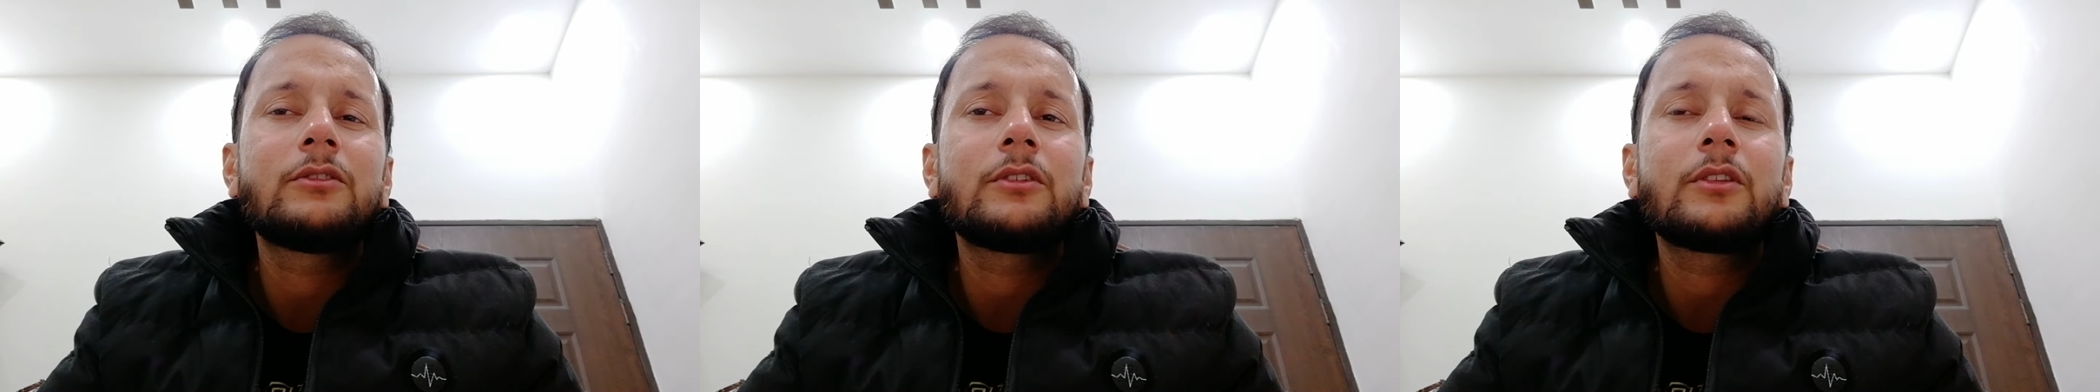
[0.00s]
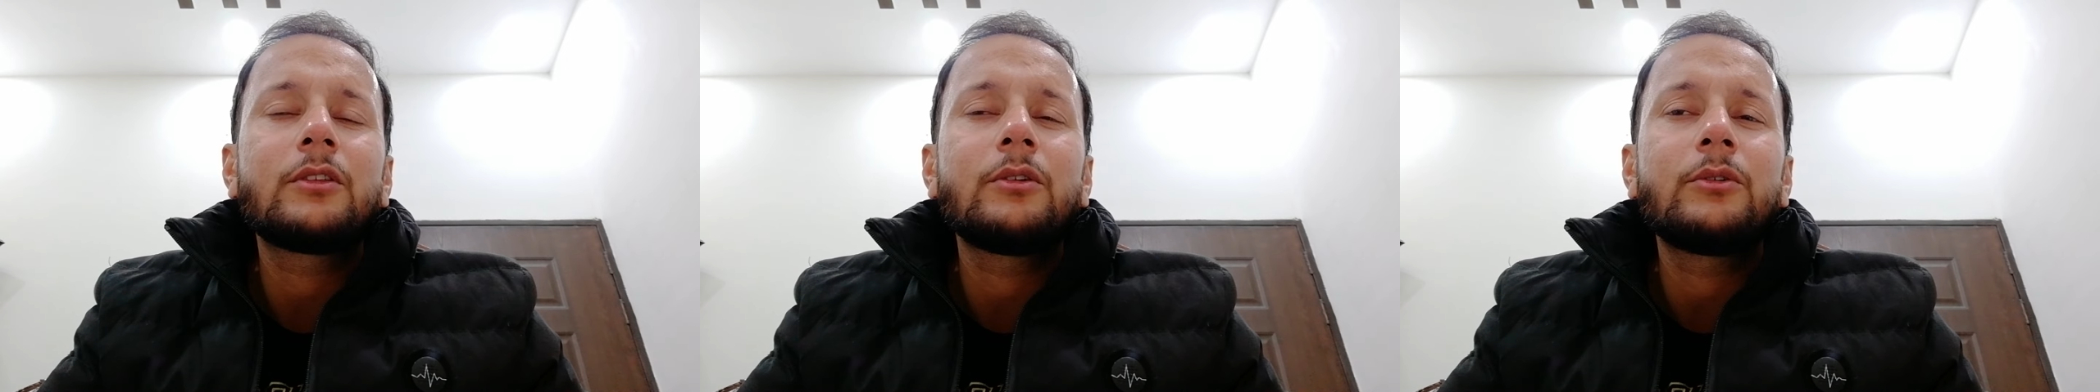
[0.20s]

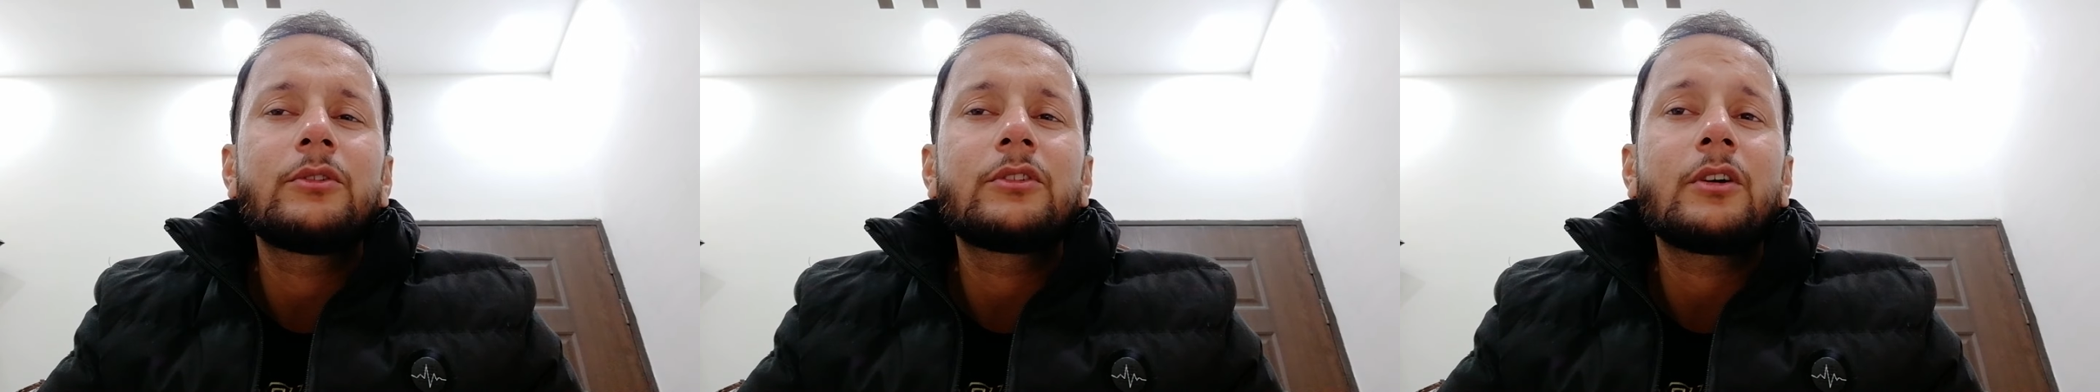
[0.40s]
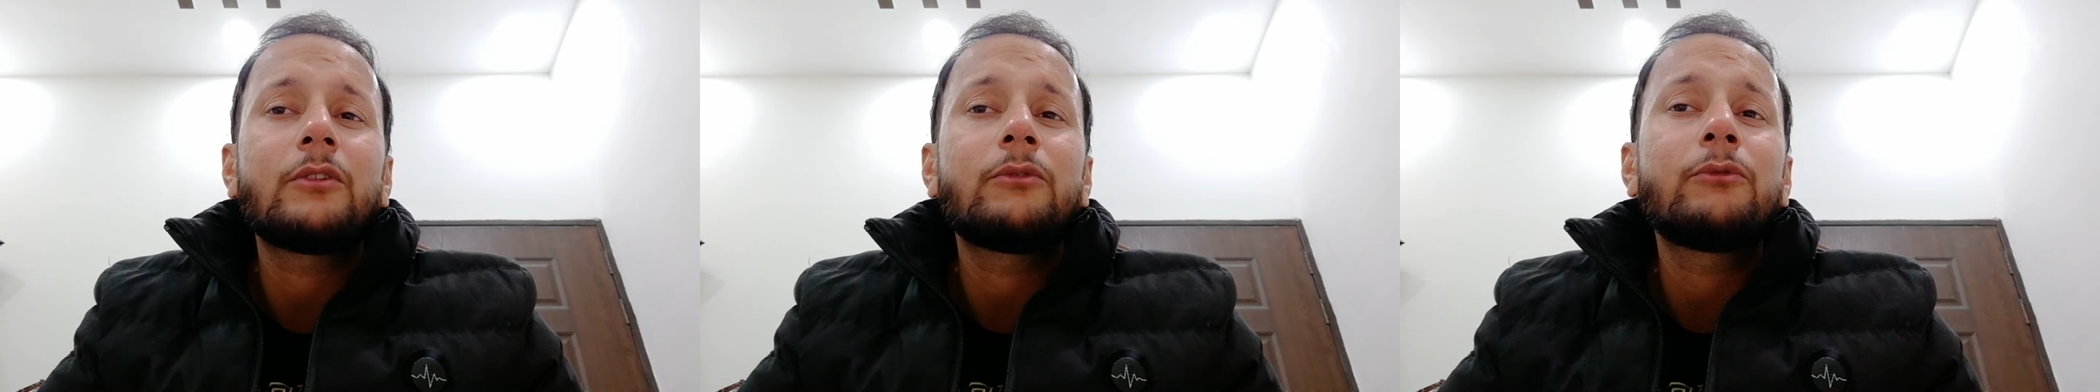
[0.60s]

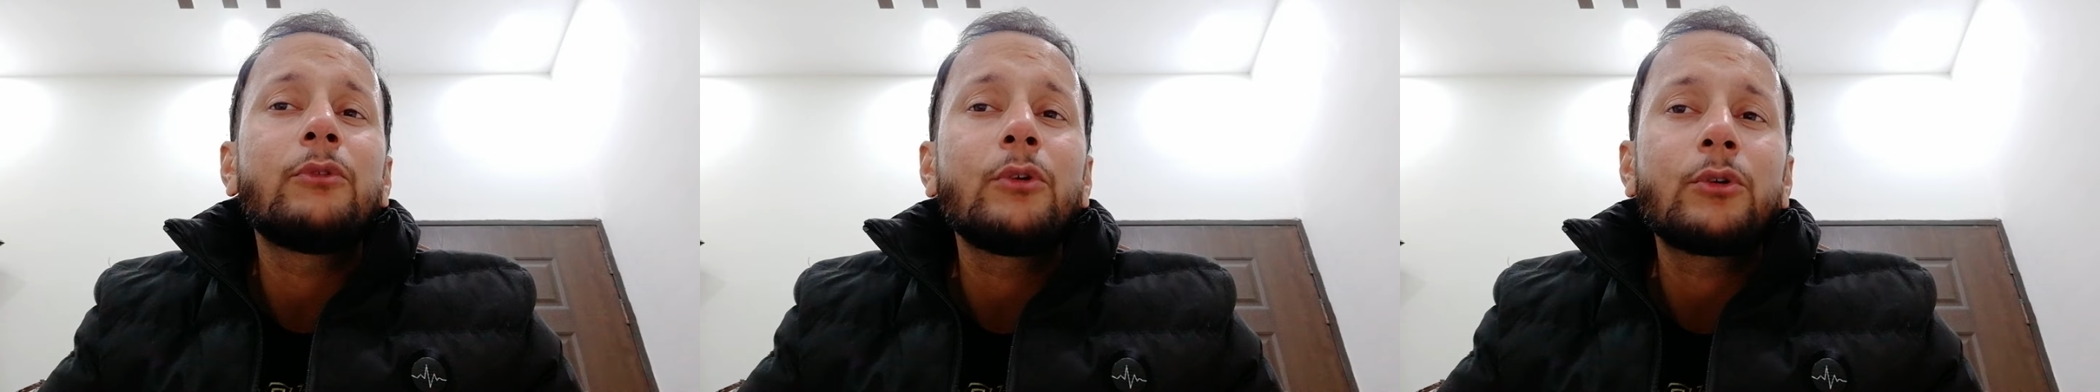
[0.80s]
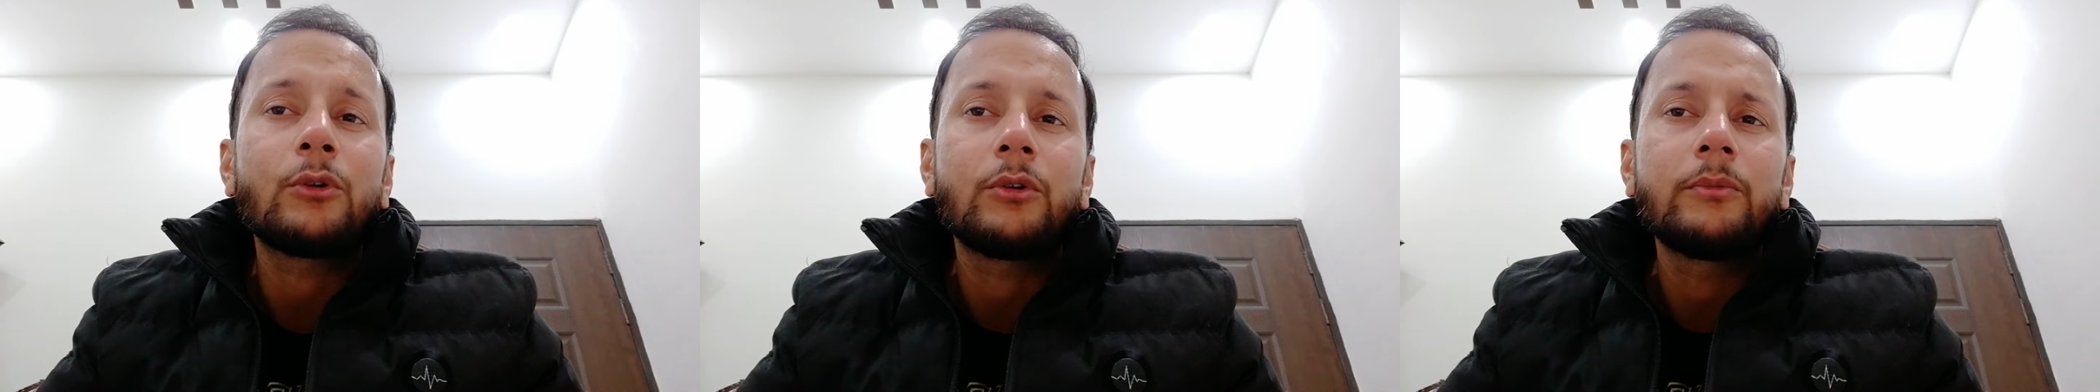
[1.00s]
includes a
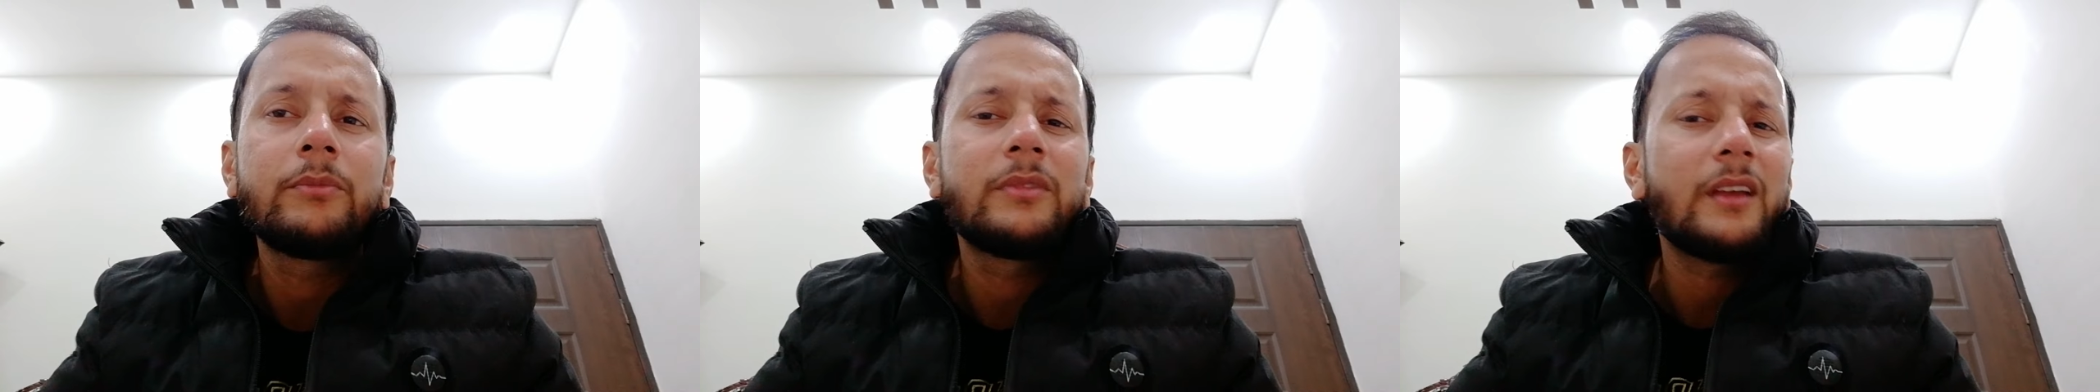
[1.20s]
photo.